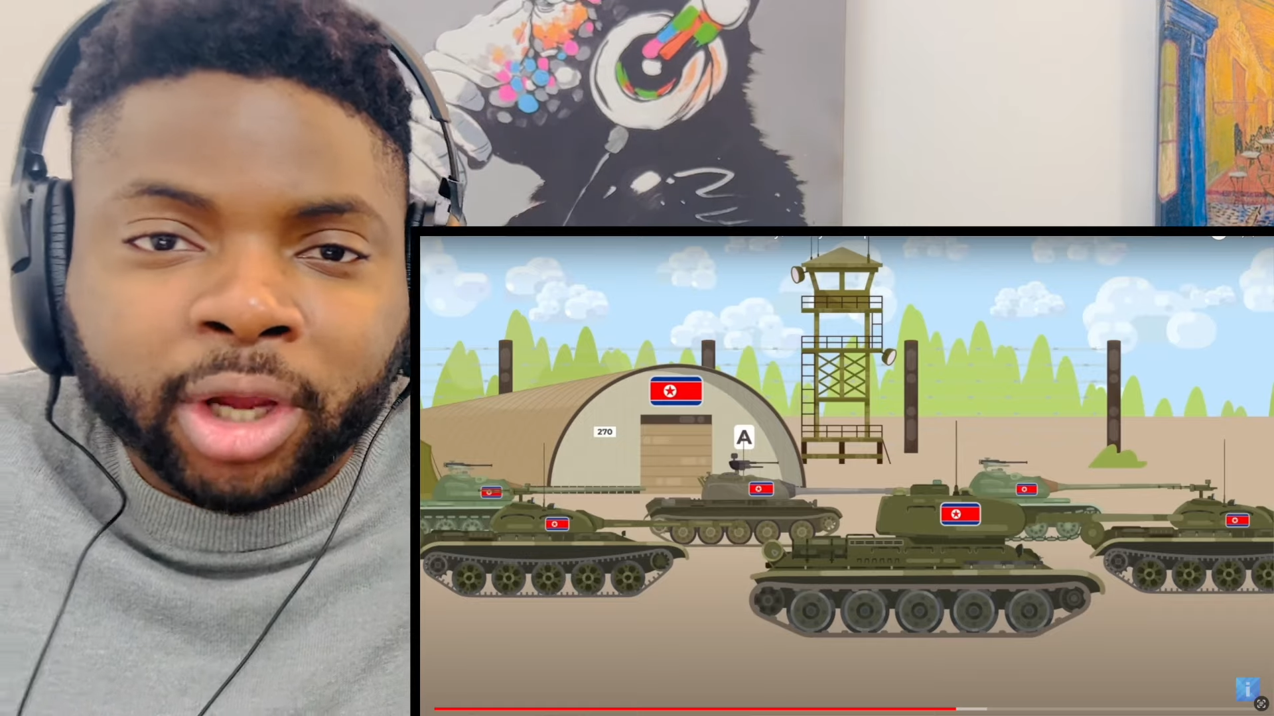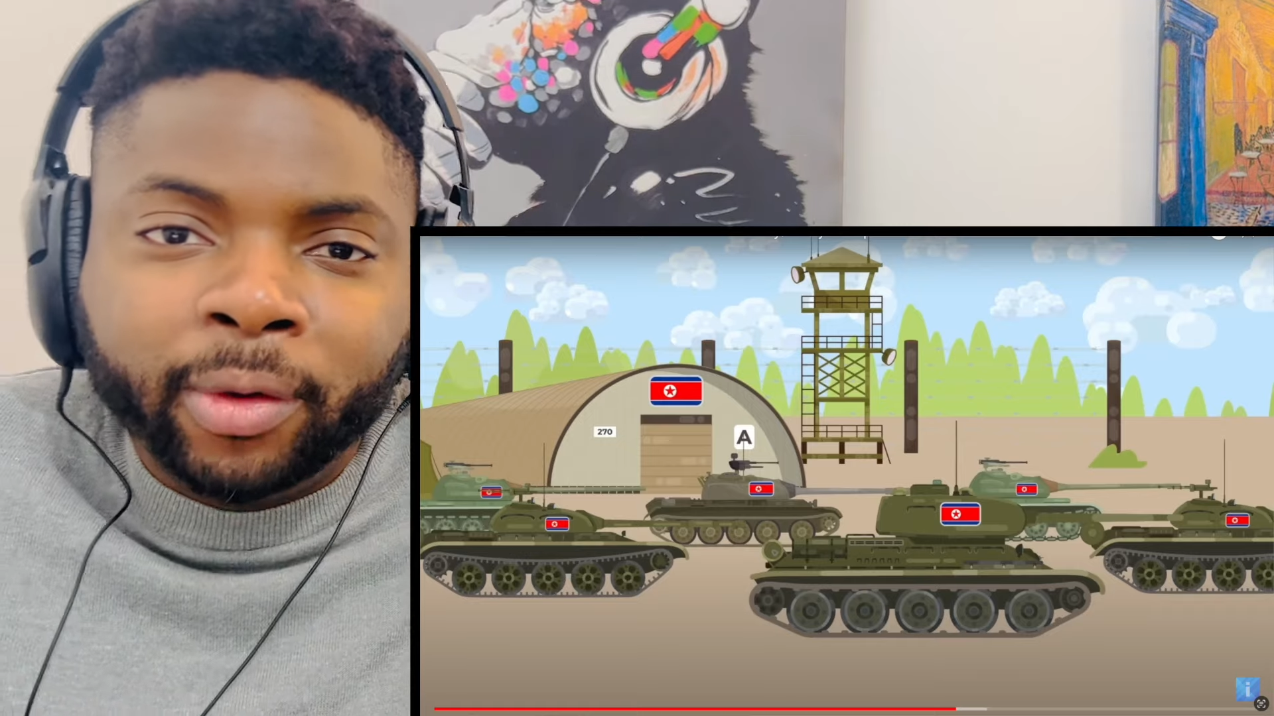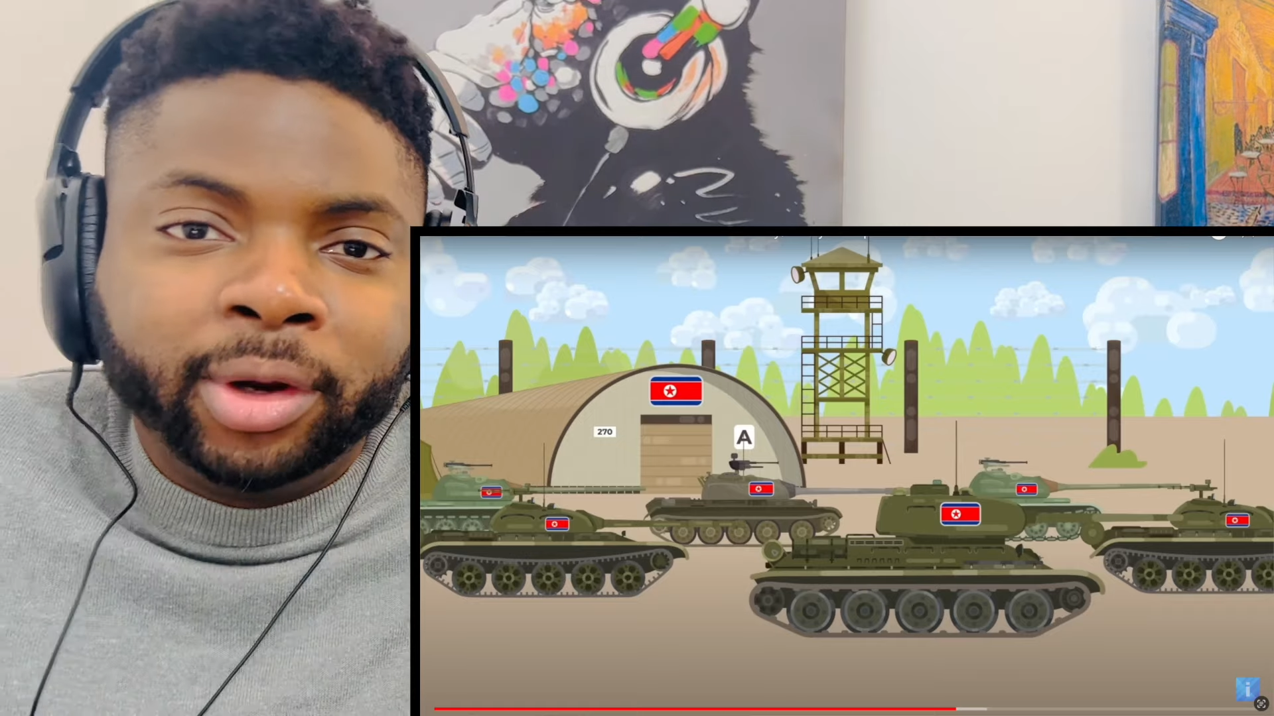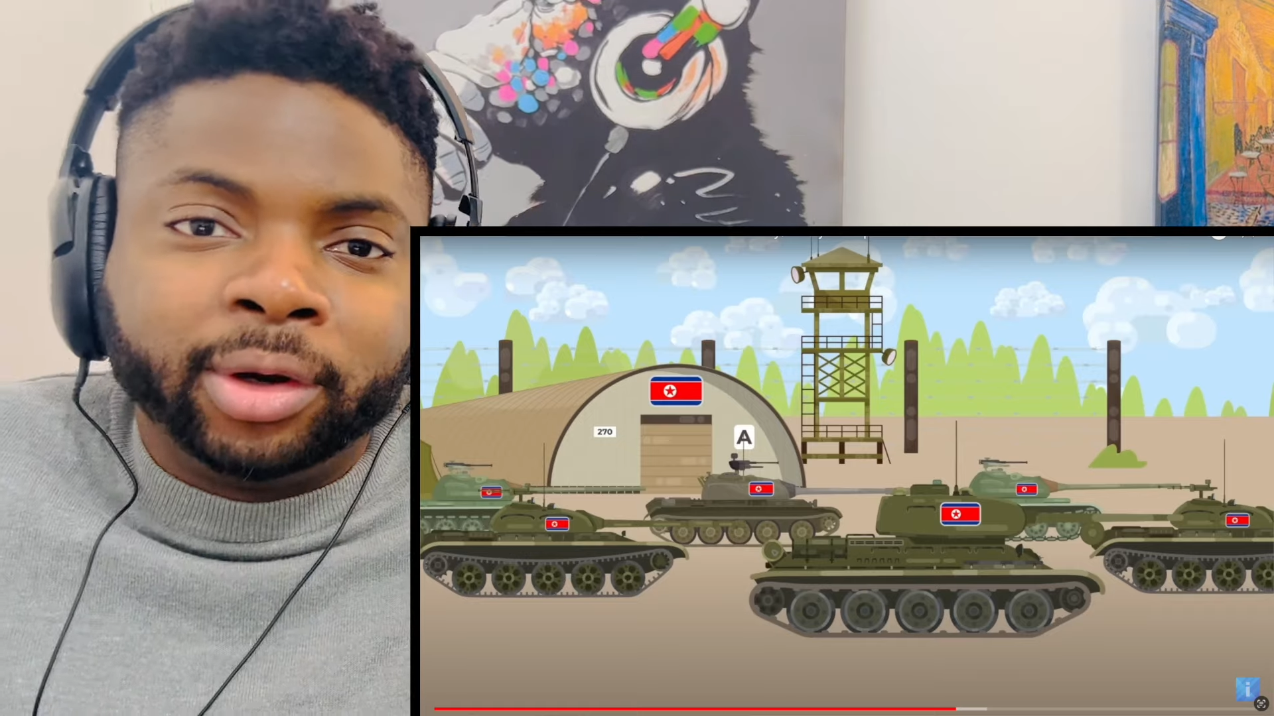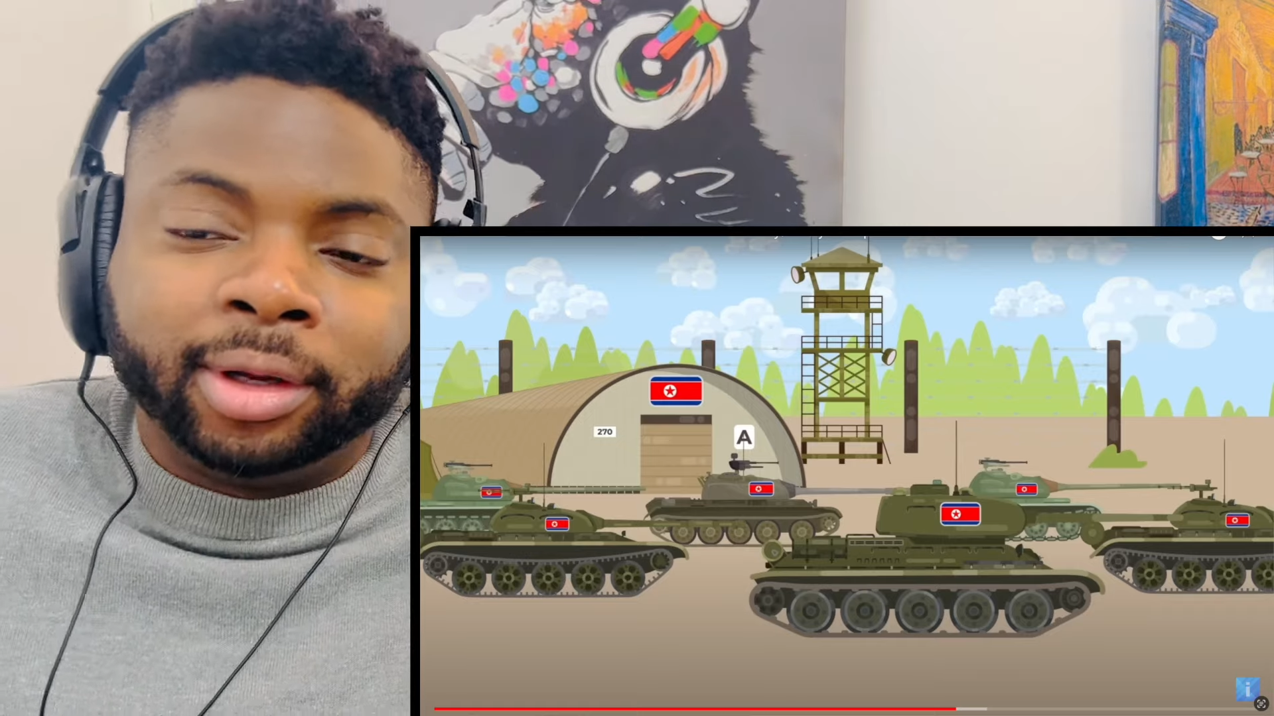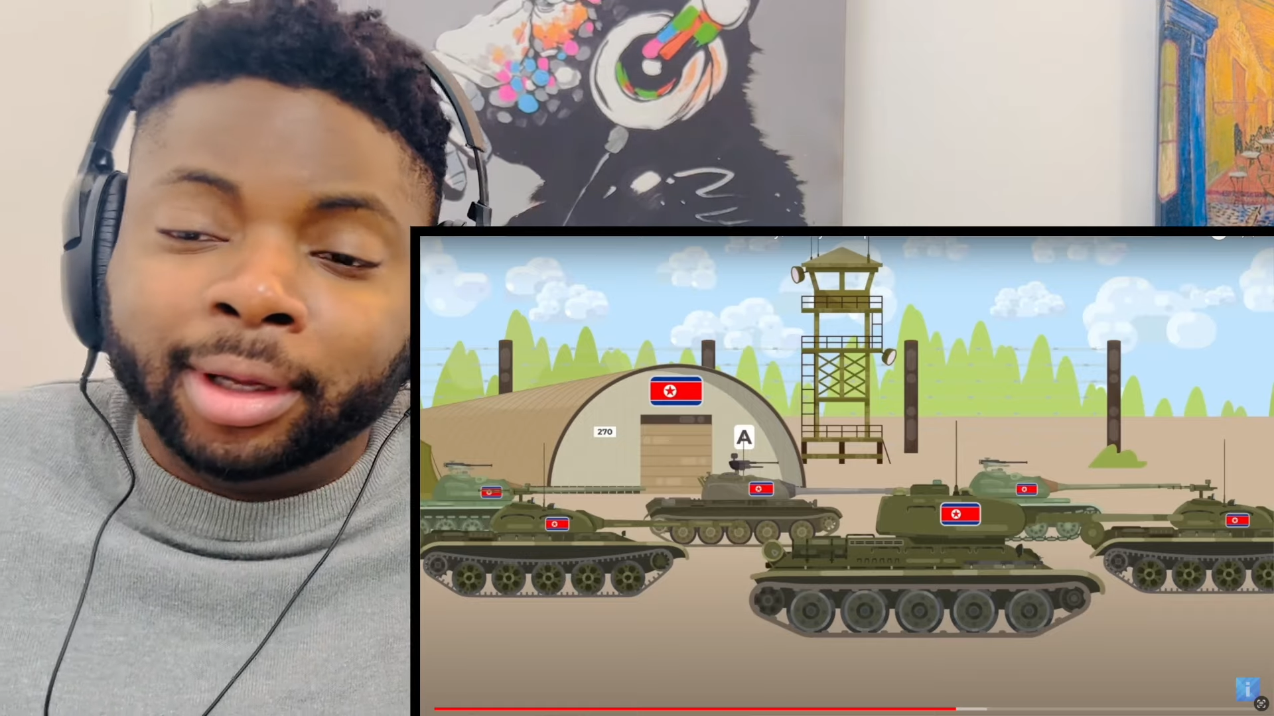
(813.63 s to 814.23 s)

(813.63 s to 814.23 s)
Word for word: going on.